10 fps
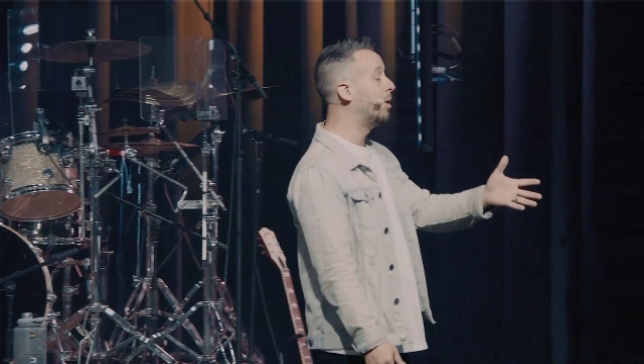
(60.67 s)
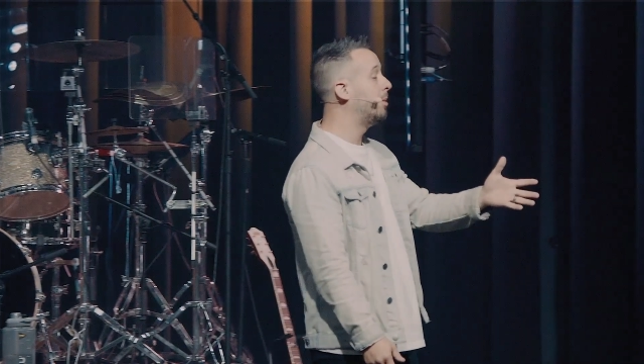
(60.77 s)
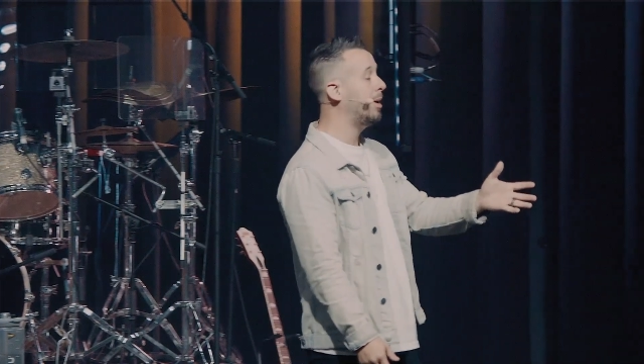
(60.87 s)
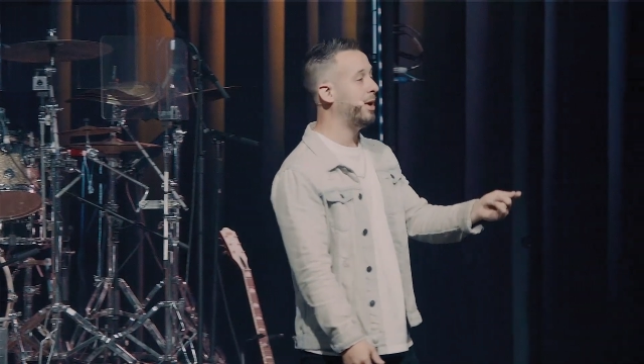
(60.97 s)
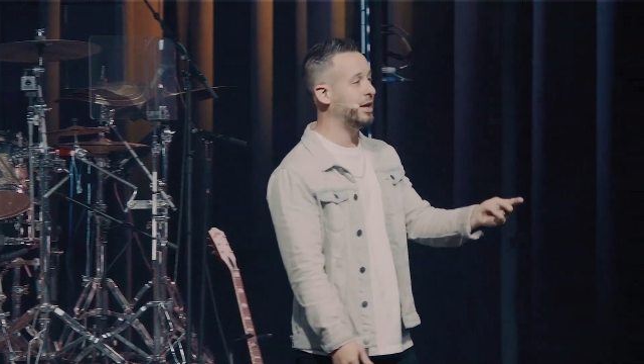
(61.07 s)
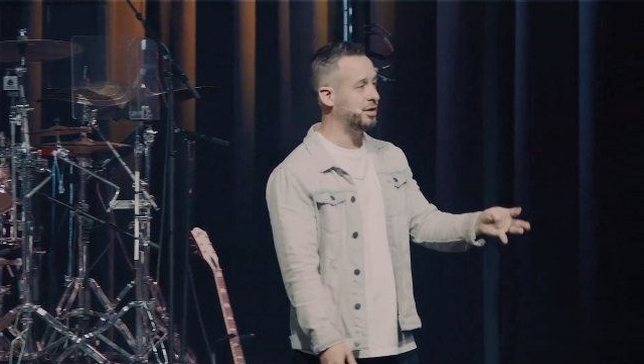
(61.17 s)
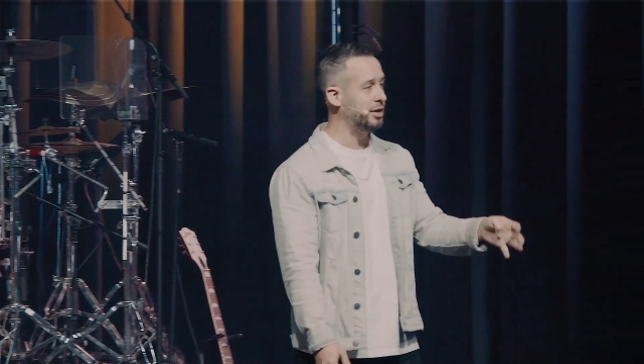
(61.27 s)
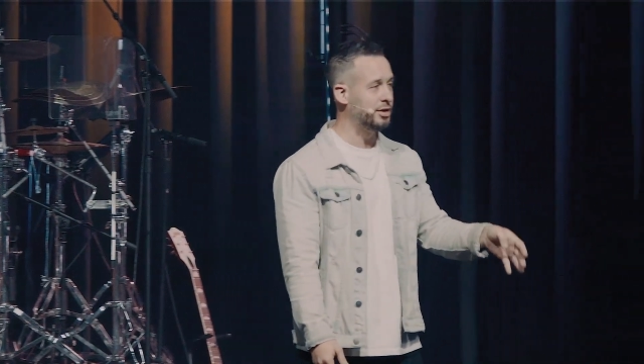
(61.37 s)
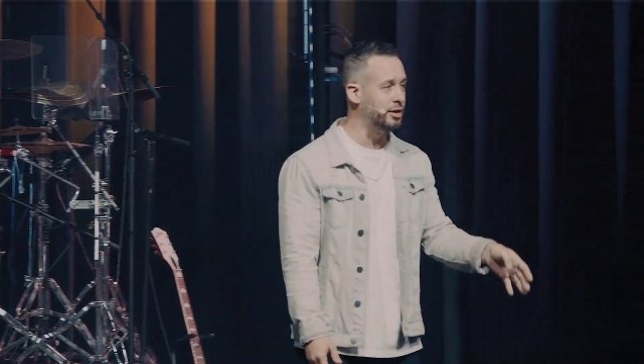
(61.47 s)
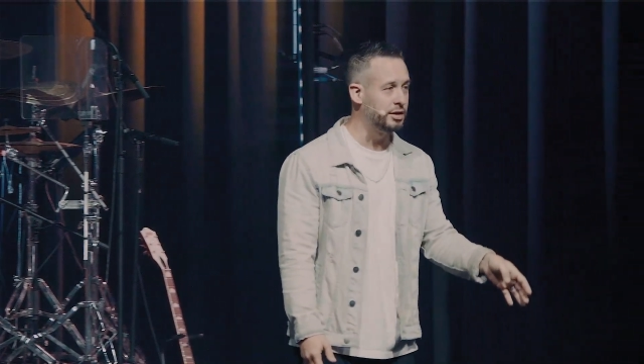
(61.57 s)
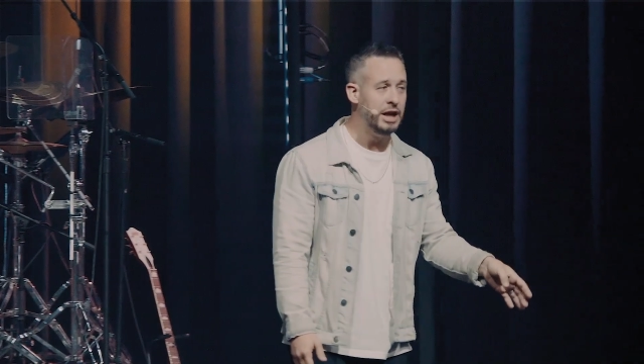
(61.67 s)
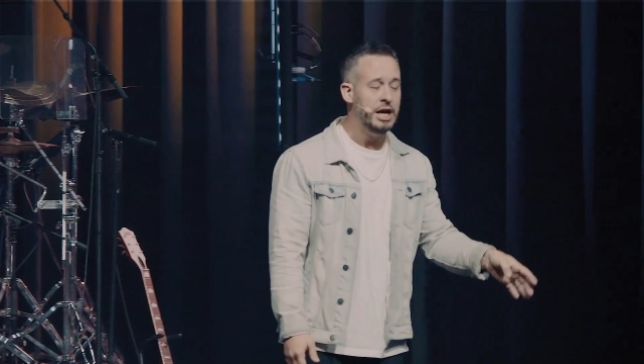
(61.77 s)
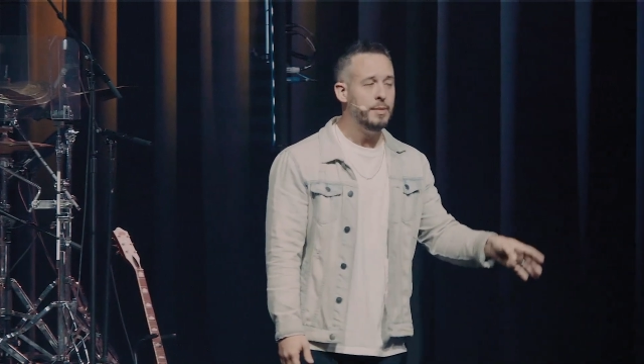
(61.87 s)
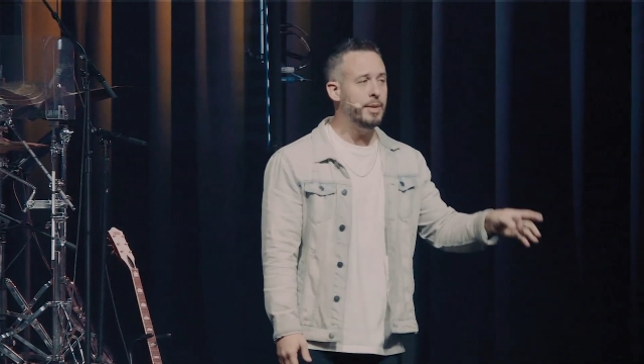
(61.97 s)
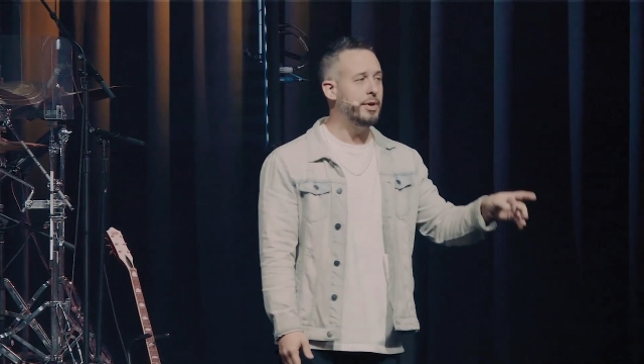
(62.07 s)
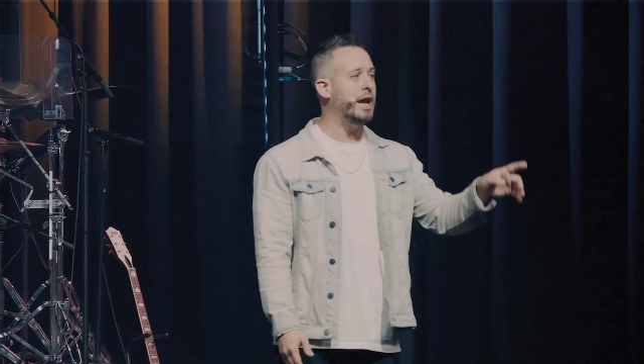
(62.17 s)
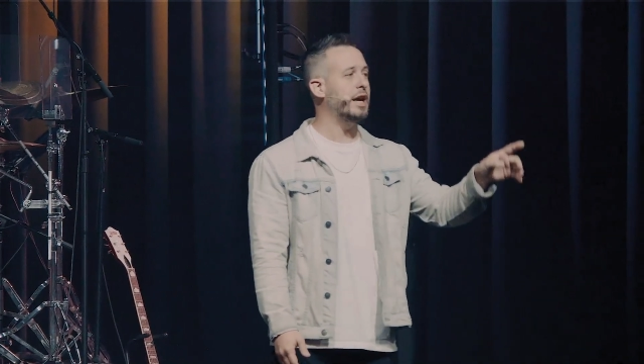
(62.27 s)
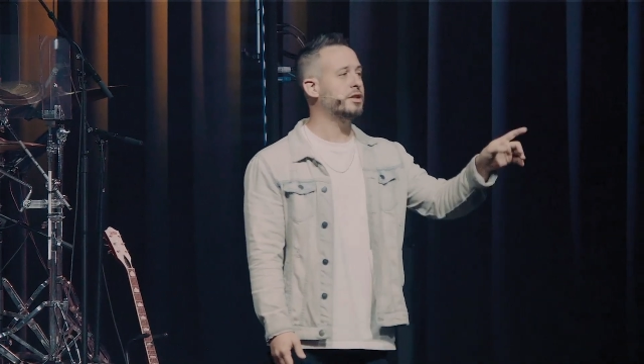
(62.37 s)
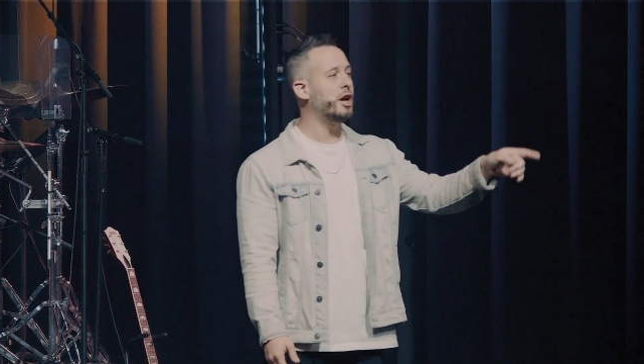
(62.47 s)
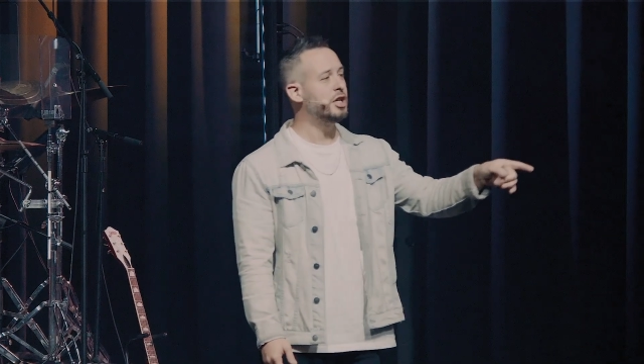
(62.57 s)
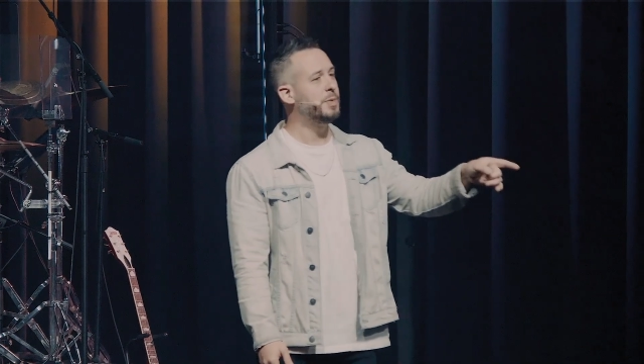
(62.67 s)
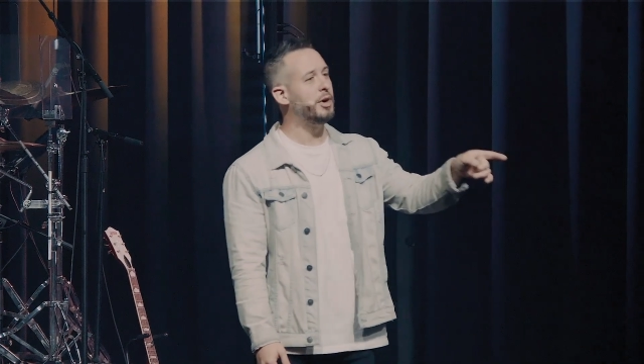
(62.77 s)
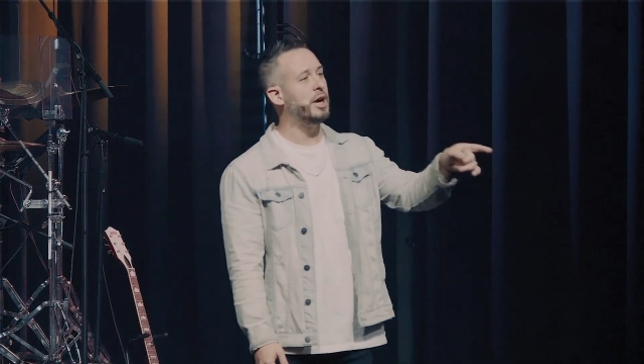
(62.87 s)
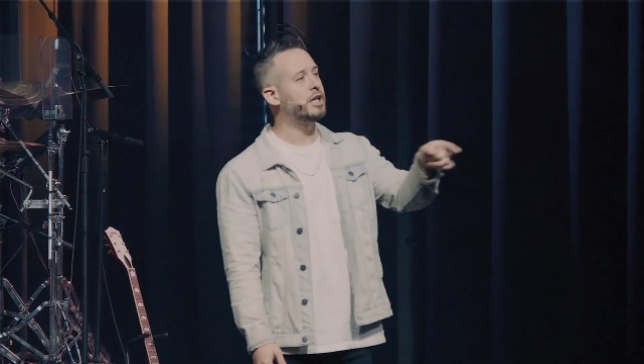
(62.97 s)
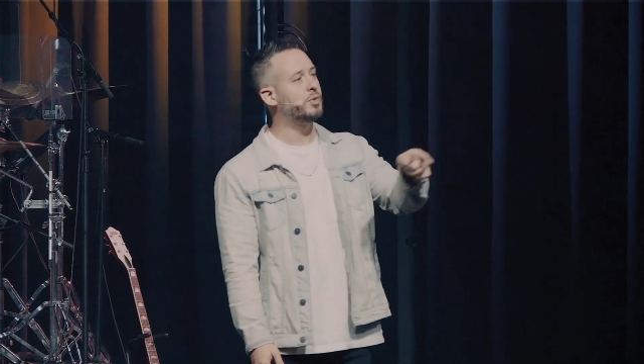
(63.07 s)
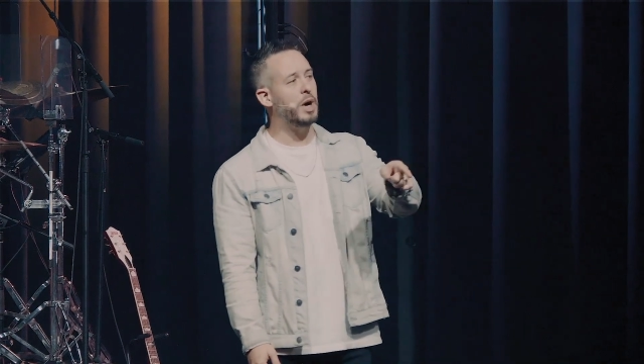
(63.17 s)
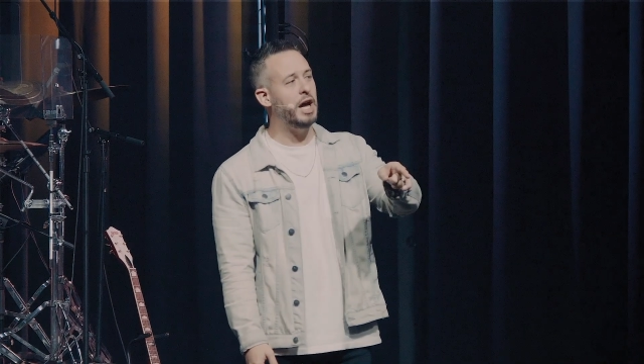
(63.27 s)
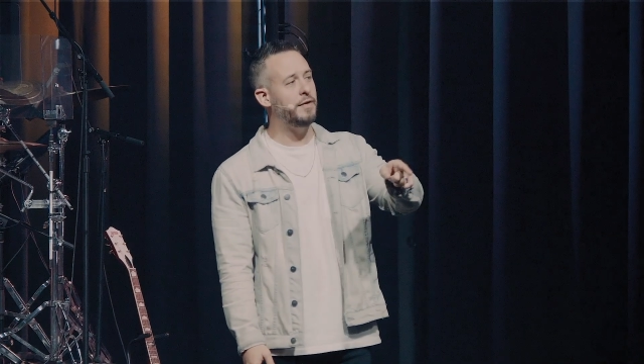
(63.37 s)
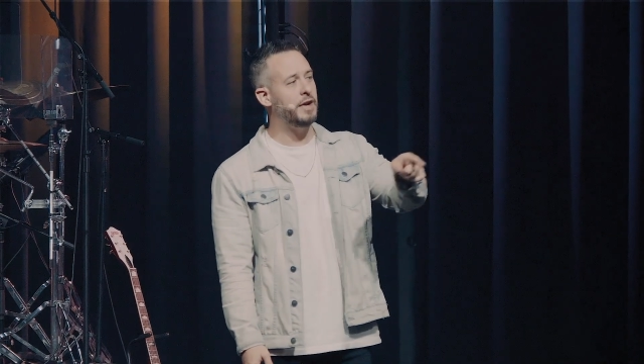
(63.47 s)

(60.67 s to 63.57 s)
or maybe as an adult. Maybe an ex-husband or ex-wife,